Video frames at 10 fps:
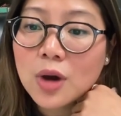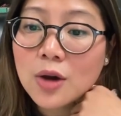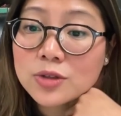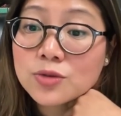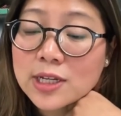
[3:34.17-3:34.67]
I
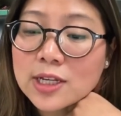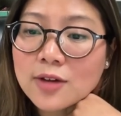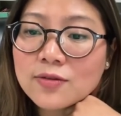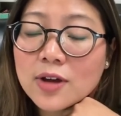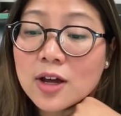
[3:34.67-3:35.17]
was really
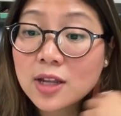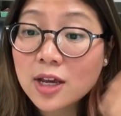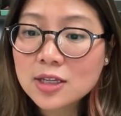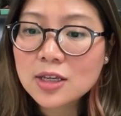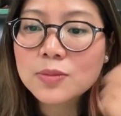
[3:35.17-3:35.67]

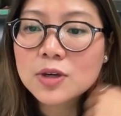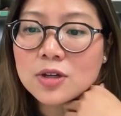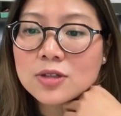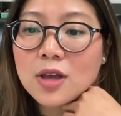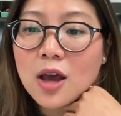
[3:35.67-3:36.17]
lucky
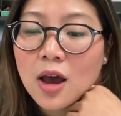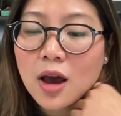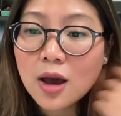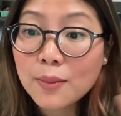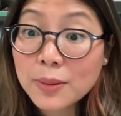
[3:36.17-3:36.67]
because
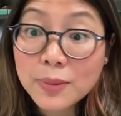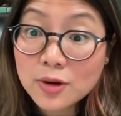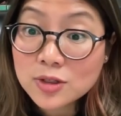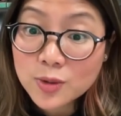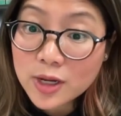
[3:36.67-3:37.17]
my
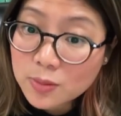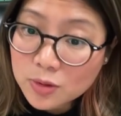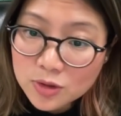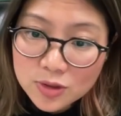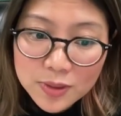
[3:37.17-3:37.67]
parents were able
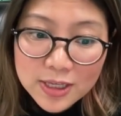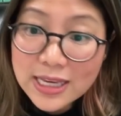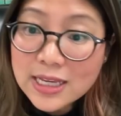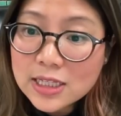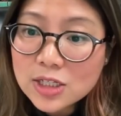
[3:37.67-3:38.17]
to speak
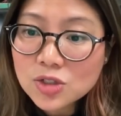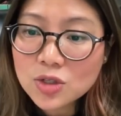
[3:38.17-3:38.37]
English.